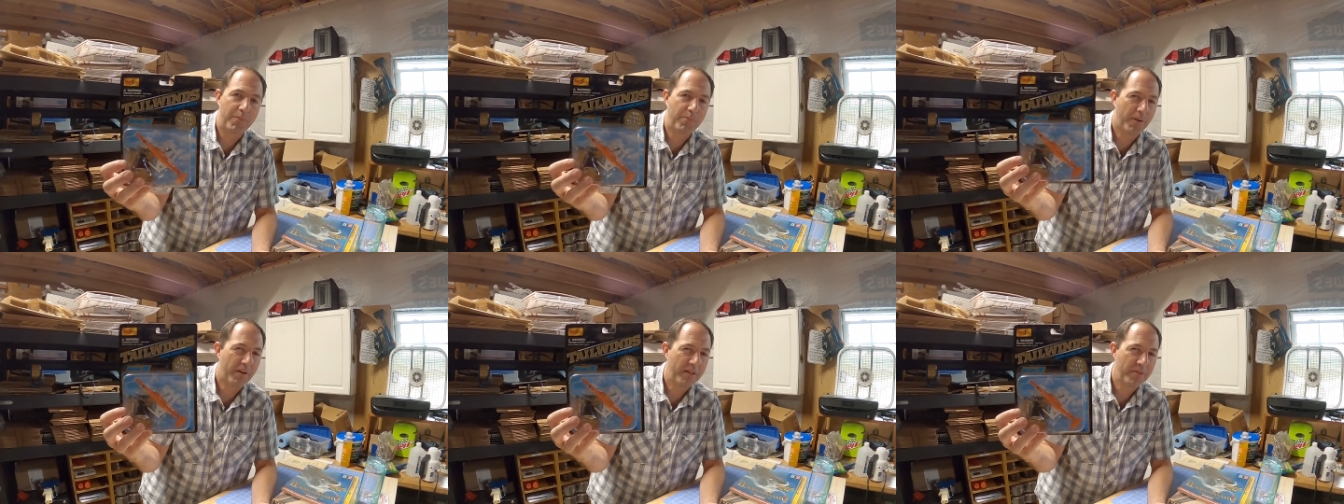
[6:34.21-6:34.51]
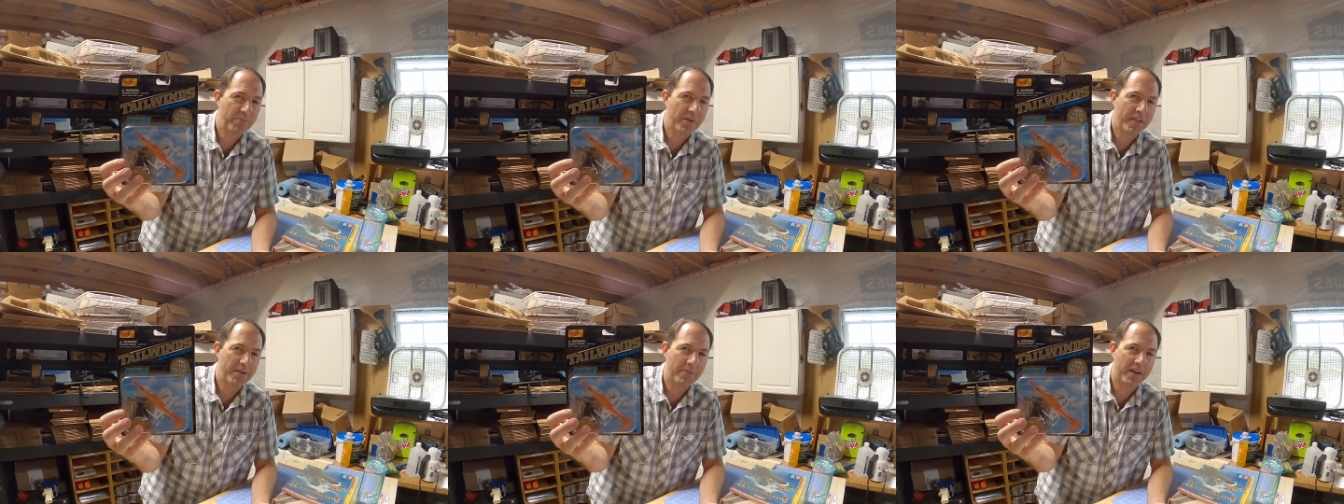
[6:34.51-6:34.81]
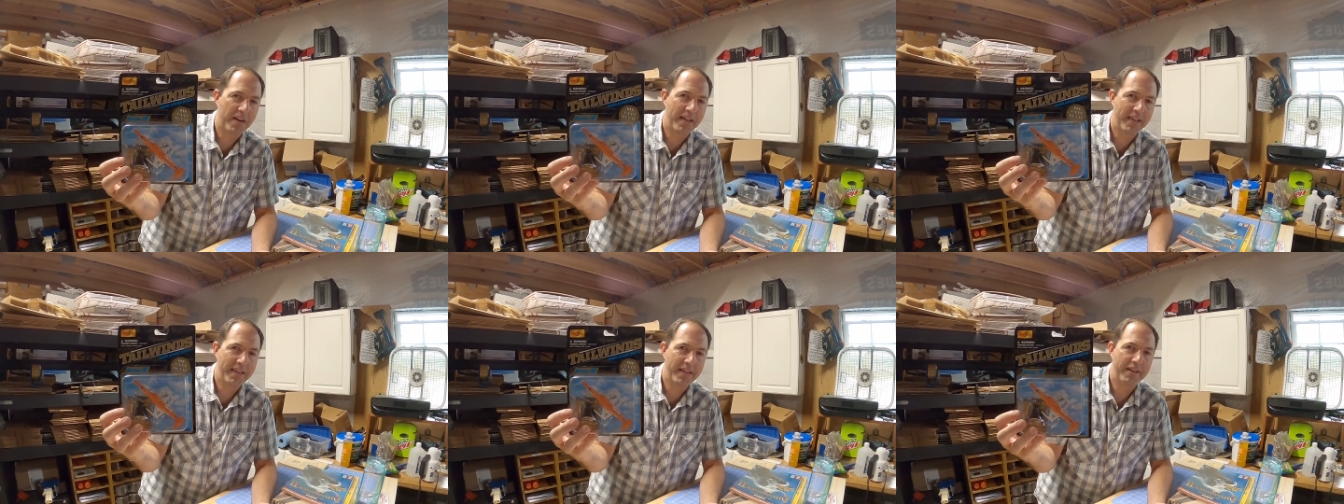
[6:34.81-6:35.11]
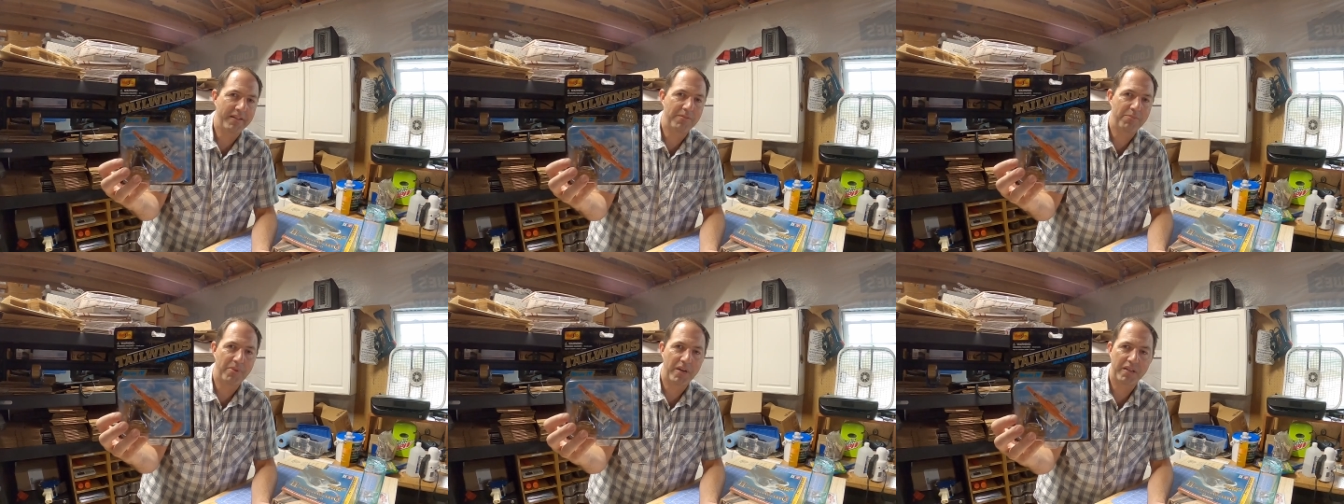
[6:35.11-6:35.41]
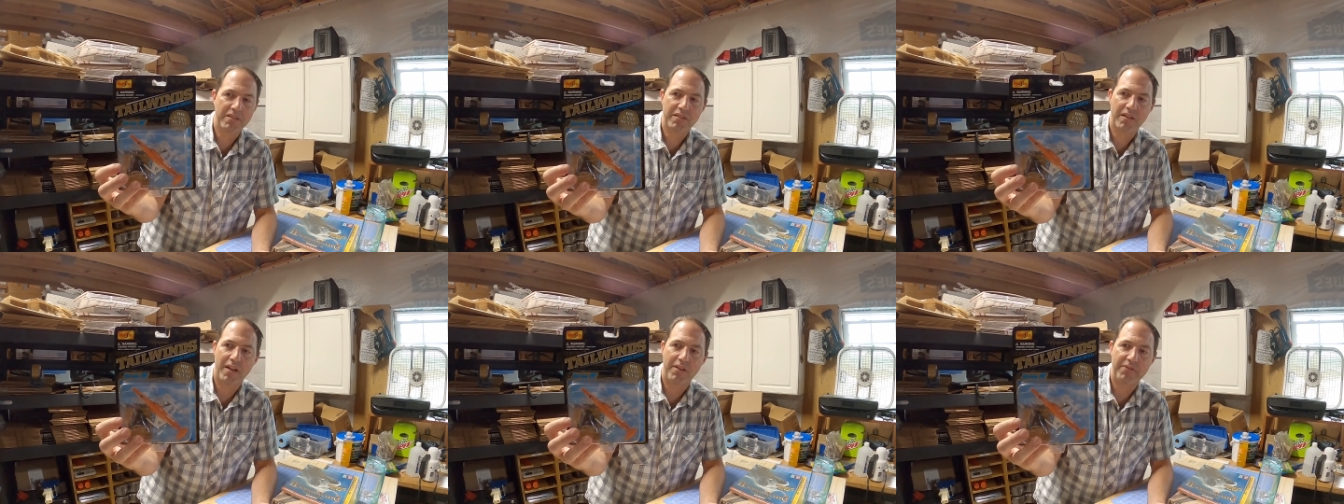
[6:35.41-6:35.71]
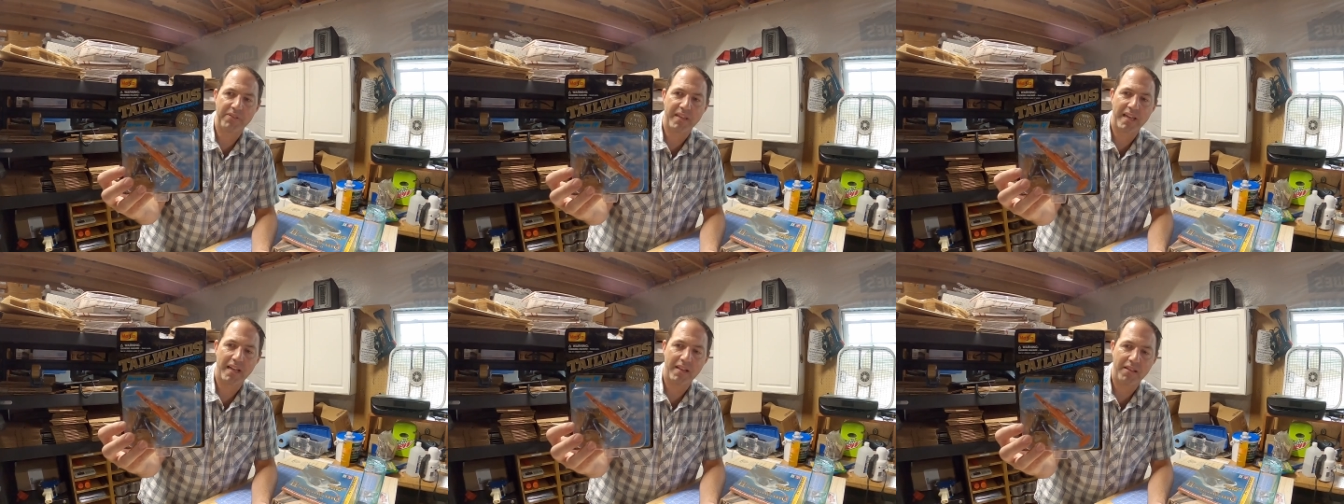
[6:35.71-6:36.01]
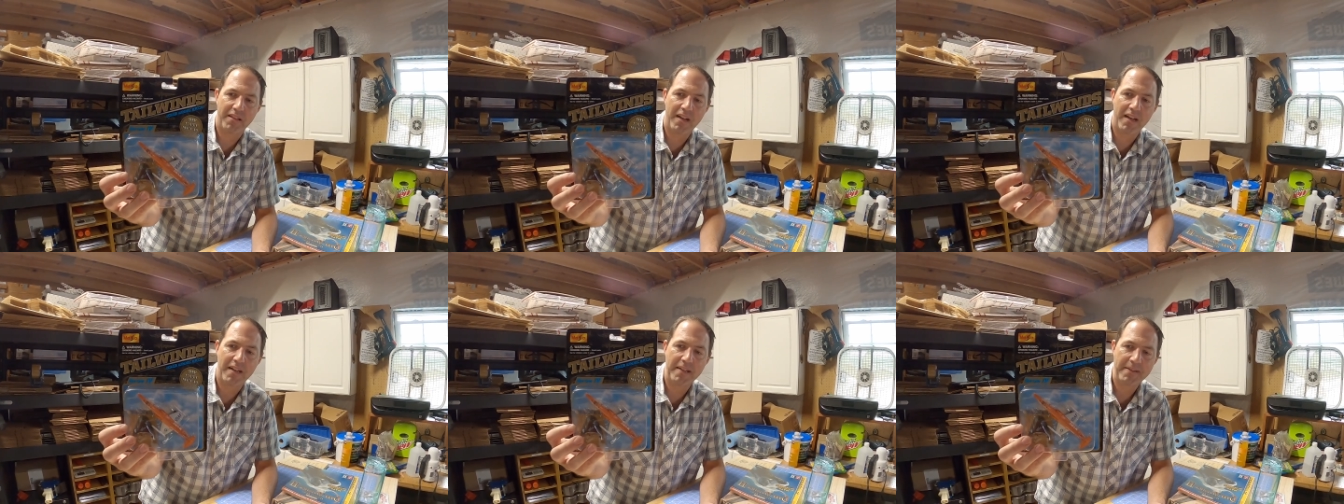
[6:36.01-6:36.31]
I probably made about eight hundred bucks off of
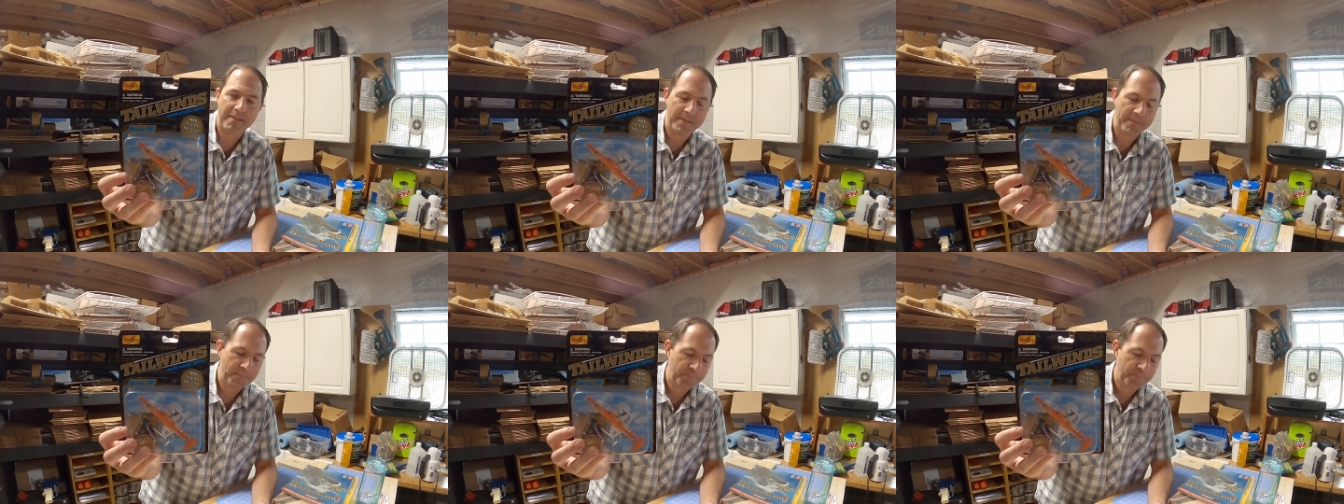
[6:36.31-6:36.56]
that lot.